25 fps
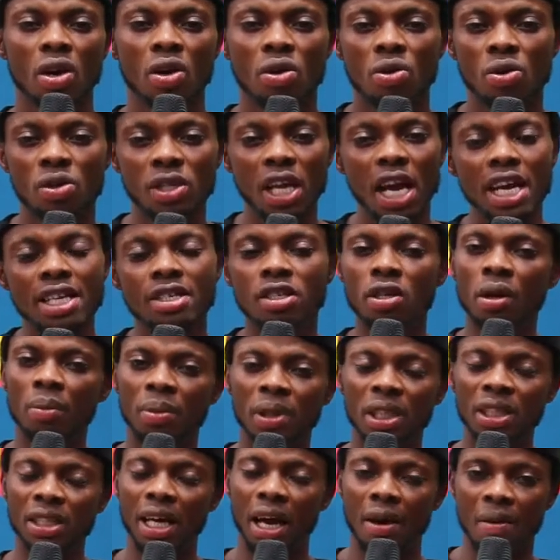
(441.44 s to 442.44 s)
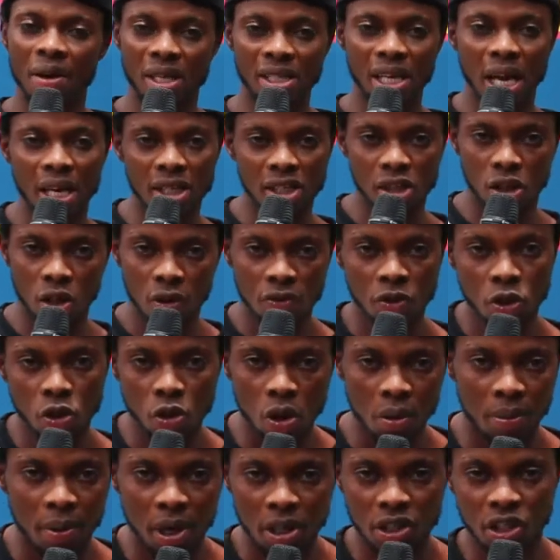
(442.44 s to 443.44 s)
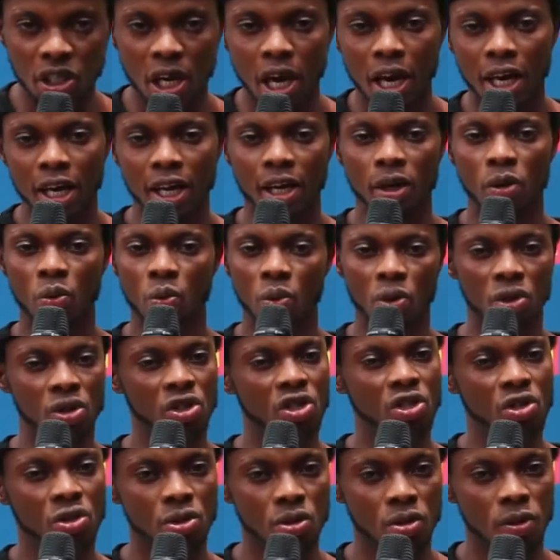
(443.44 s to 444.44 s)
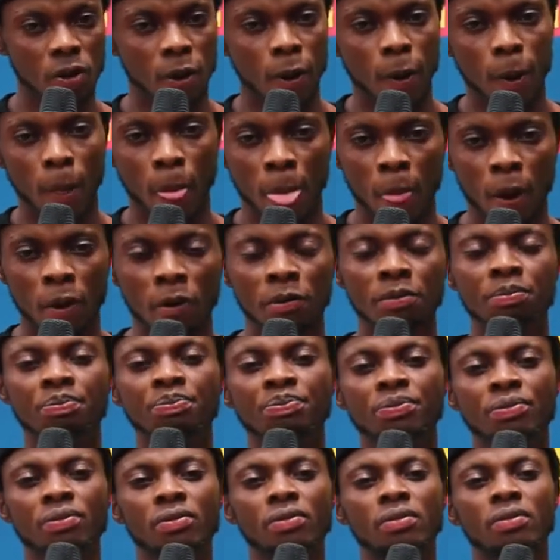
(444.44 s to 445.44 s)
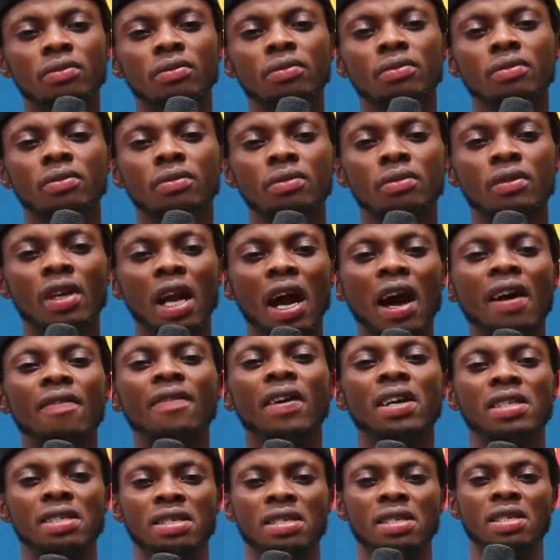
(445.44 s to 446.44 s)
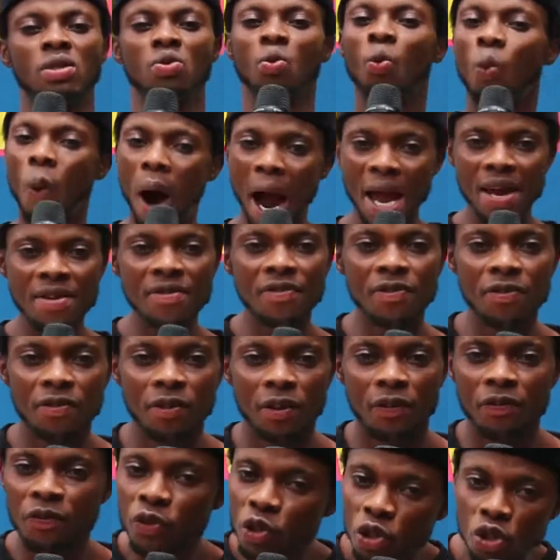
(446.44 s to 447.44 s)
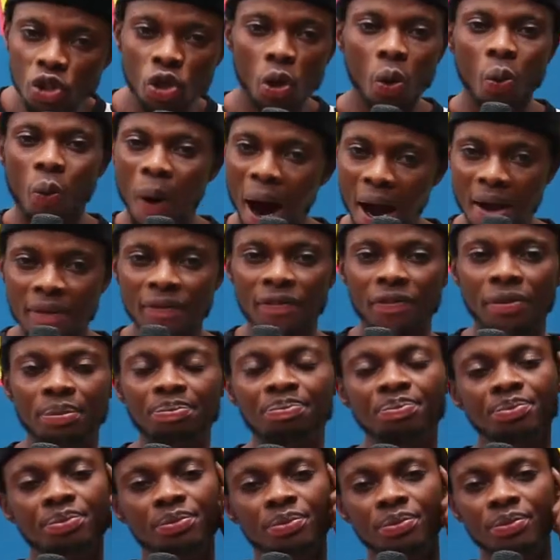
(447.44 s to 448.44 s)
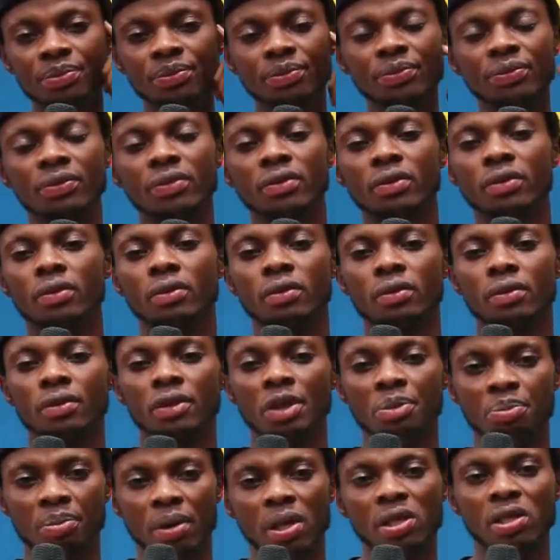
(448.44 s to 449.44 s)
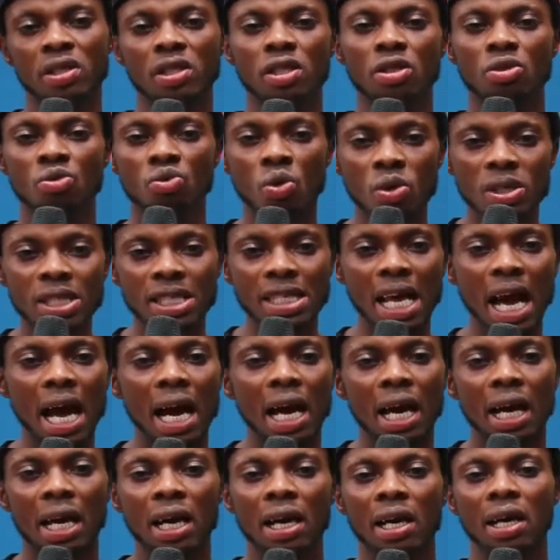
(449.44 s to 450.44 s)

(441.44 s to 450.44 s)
Rosa is somebody that Razak loves so much and wants to, have as his wife, a future wife. But Rosa